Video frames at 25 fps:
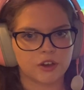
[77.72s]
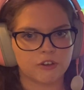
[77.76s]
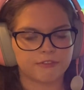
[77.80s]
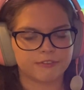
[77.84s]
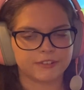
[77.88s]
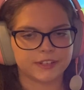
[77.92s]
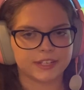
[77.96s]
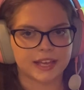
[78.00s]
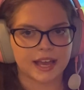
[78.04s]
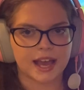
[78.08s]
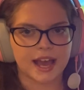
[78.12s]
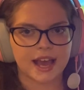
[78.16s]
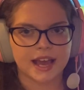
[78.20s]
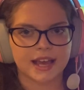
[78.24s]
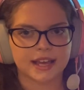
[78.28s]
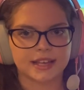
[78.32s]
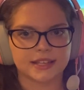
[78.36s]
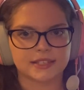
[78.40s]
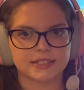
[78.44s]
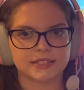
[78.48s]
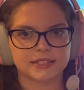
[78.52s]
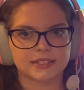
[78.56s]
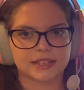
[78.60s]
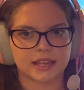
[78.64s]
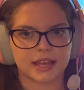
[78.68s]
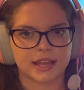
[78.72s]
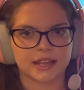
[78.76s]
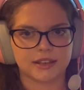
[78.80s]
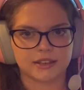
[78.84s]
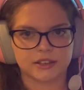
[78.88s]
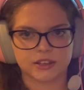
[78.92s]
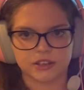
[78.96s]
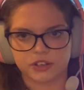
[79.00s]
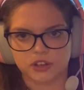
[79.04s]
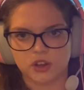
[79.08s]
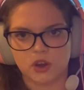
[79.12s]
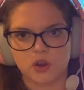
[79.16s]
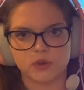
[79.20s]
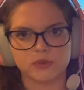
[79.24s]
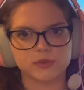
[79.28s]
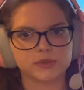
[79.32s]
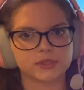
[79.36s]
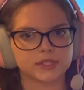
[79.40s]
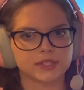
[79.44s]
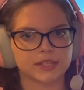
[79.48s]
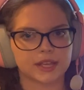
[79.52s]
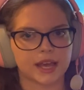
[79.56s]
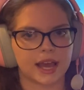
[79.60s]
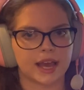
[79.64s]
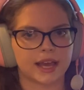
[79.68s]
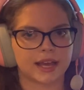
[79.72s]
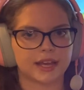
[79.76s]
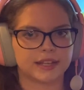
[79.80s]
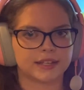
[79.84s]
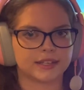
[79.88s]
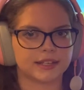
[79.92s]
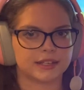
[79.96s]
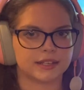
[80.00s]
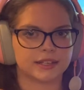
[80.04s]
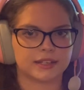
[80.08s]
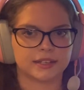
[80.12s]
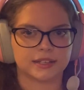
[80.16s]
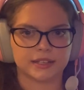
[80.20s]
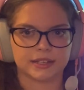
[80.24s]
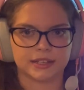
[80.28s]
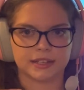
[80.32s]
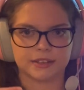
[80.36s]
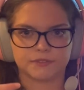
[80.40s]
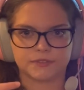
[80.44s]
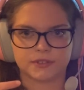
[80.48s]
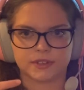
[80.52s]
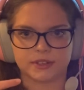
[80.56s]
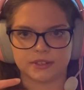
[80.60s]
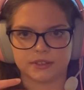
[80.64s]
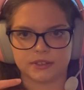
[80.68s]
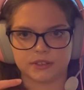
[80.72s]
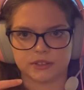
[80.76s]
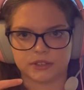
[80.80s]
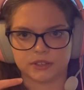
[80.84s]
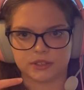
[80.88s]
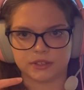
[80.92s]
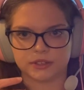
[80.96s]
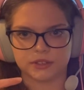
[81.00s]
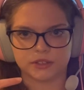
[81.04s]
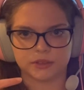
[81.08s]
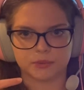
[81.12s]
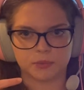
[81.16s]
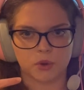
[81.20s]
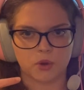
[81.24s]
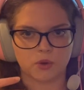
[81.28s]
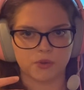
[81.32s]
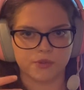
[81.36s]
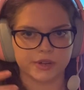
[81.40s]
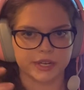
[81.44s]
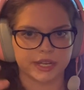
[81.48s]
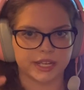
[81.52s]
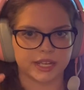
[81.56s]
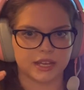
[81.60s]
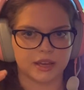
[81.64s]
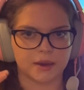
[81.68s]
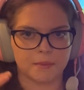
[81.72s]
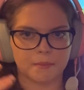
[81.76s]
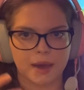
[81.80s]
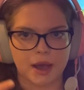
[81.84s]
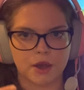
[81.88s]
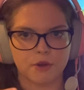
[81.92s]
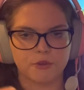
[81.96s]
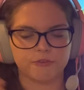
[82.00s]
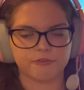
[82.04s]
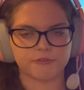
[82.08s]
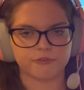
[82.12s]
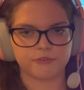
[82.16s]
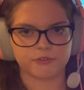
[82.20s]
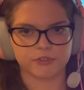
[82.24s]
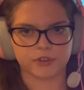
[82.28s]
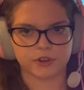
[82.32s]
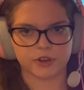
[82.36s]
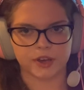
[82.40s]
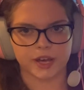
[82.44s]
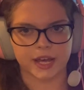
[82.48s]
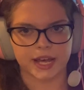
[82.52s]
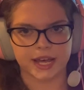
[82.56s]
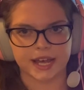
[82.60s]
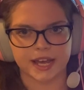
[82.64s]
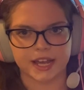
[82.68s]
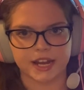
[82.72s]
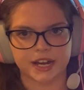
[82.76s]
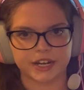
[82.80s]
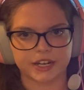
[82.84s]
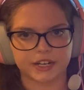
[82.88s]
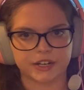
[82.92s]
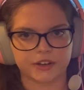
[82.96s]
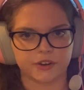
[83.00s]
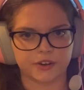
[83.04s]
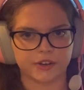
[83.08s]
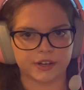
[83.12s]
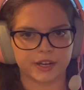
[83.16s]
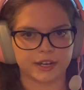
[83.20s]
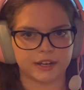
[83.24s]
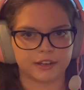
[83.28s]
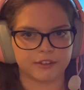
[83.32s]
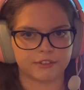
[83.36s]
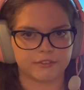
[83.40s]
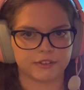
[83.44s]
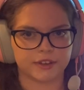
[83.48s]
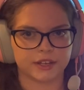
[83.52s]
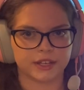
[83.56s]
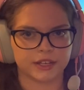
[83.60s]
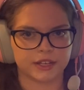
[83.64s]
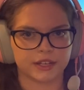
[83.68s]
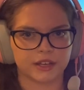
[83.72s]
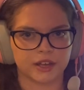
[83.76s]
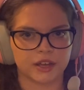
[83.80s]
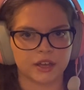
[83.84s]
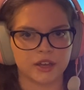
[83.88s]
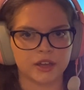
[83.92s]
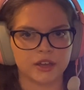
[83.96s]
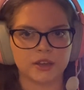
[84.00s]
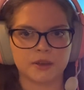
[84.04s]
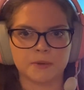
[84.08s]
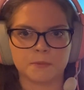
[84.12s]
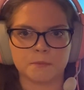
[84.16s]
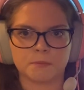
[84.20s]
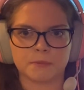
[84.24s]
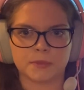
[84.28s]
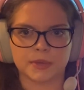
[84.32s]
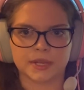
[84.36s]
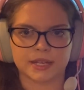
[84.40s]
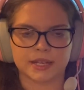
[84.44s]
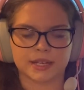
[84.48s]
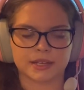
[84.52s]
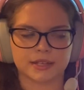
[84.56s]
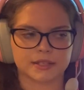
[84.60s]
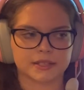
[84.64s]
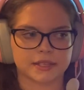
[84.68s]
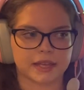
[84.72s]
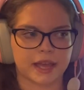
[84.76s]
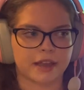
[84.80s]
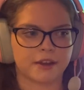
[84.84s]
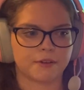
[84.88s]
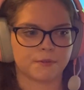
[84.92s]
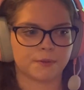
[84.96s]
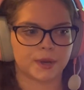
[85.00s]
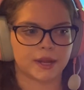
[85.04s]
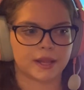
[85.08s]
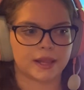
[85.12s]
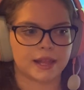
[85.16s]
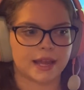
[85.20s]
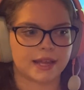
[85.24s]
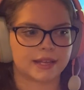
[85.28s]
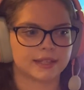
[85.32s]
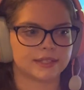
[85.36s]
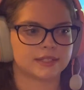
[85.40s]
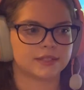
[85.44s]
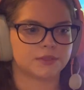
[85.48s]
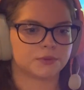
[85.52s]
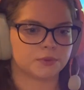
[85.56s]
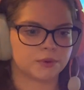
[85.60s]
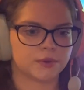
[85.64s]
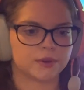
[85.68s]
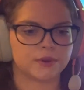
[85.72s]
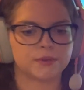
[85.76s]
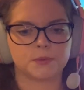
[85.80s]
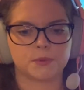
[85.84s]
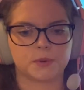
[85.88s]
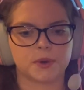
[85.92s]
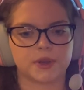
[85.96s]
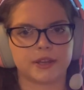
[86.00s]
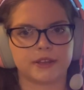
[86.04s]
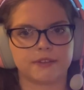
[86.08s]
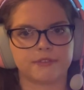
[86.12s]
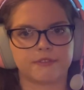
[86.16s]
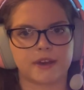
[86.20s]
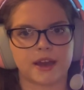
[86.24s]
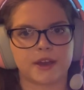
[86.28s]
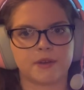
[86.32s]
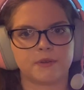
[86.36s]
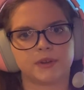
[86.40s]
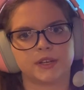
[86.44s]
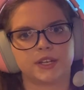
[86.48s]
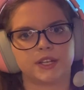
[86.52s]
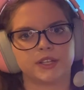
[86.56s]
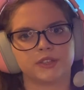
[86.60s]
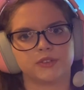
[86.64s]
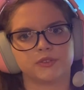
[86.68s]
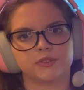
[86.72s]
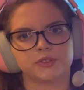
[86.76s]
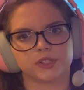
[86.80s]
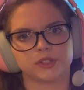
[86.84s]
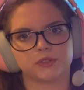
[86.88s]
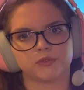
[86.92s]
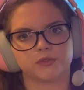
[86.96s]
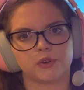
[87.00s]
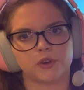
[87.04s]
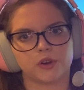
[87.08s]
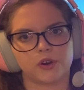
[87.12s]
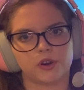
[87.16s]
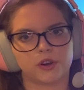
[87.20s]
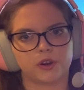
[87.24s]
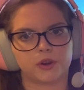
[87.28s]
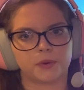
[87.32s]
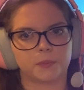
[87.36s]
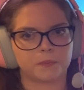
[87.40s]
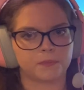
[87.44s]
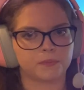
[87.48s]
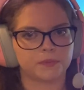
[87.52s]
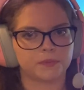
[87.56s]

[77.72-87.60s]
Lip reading: of the eyes and the nose. I didn't give the pony a mouth, a hair, or anything because I realized what if I want to use it for